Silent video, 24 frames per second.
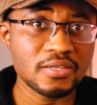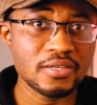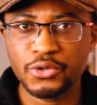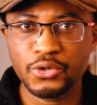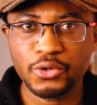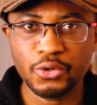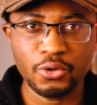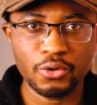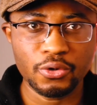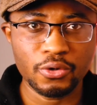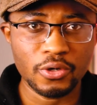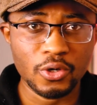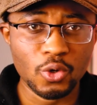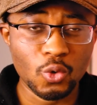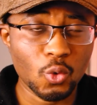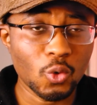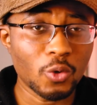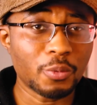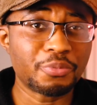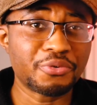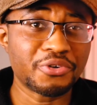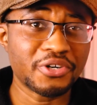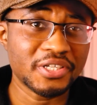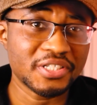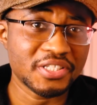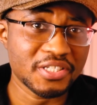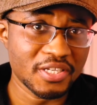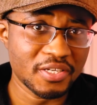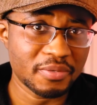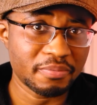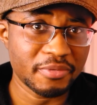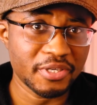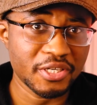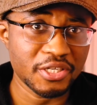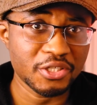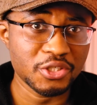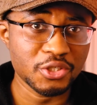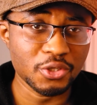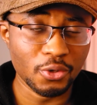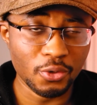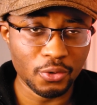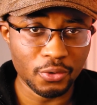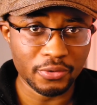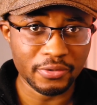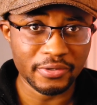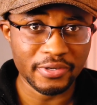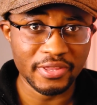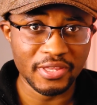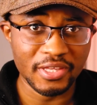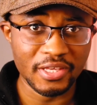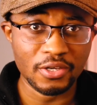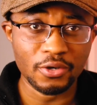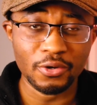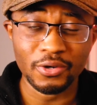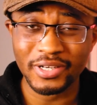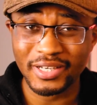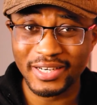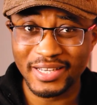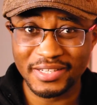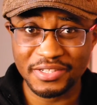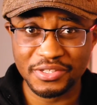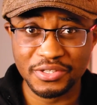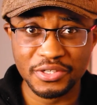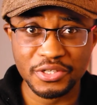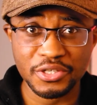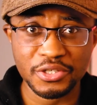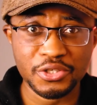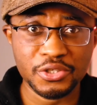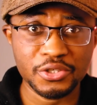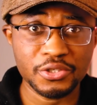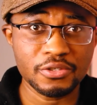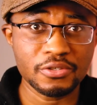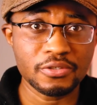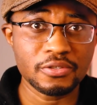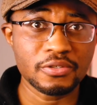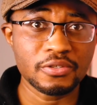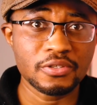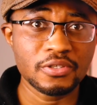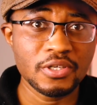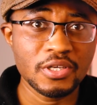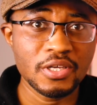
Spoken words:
your corporate image or the organization